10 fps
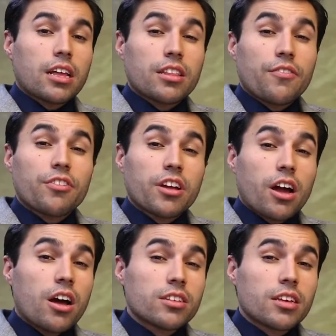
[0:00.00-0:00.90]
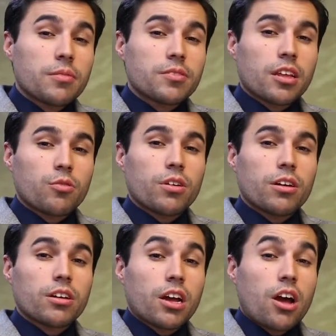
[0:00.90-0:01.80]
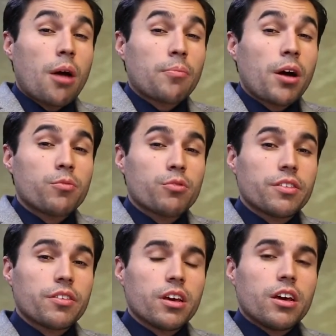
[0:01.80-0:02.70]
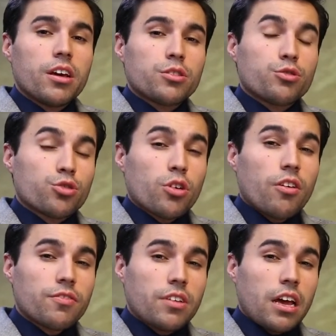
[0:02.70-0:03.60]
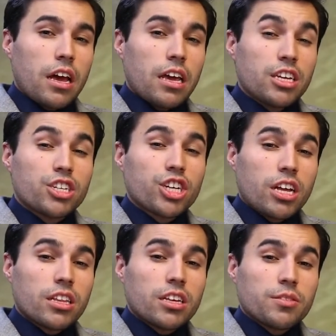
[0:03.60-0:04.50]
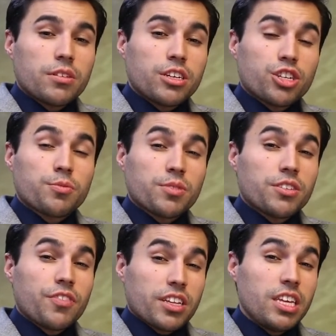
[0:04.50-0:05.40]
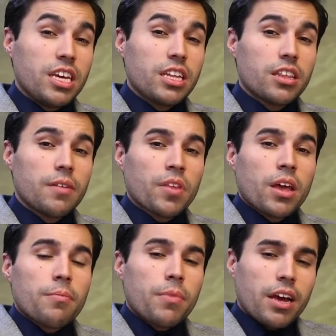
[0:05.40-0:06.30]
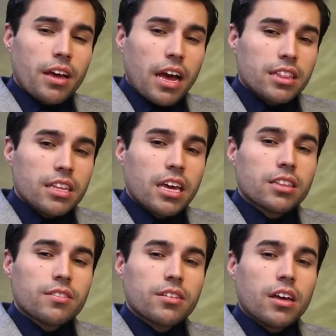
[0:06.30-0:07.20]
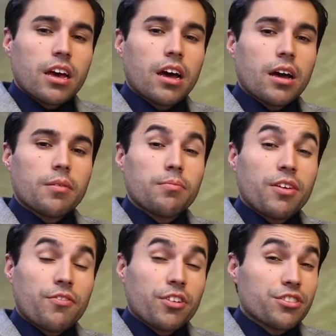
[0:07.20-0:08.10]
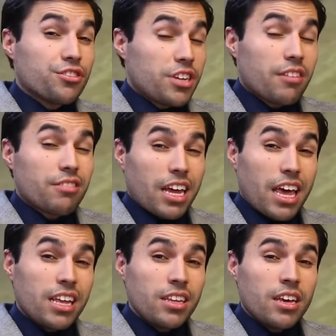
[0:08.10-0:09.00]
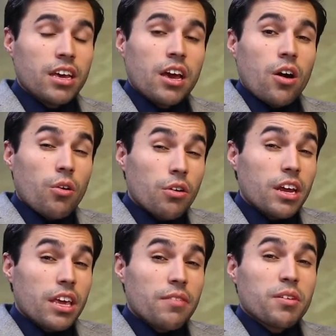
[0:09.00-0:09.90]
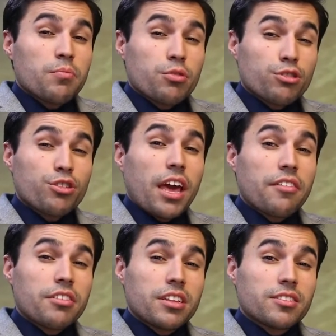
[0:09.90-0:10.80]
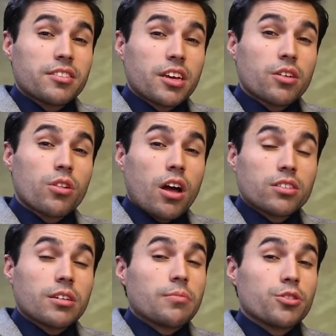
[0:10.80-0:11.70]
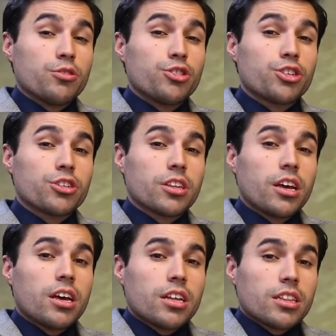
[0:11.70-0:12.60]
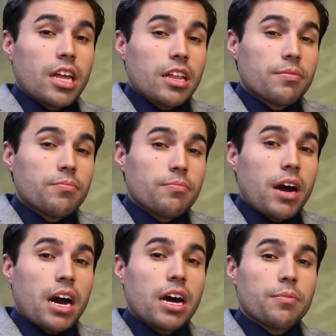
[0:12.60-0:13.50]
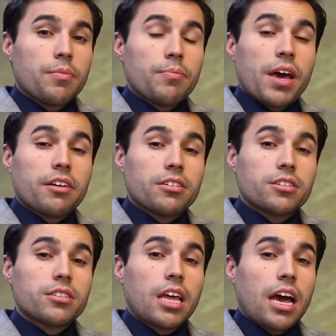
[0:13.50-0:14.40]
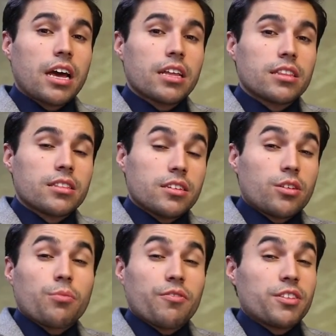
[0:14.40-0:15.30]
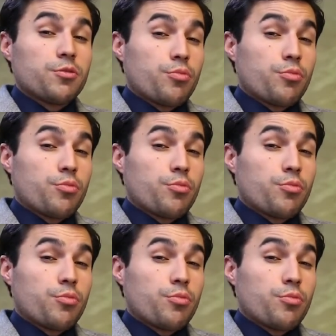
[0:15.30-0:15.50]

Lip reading: different concepts that we're going to come up with to solve each specific need might at the end be filtered down again or even put together in a single concept solution that might be better than the sum of its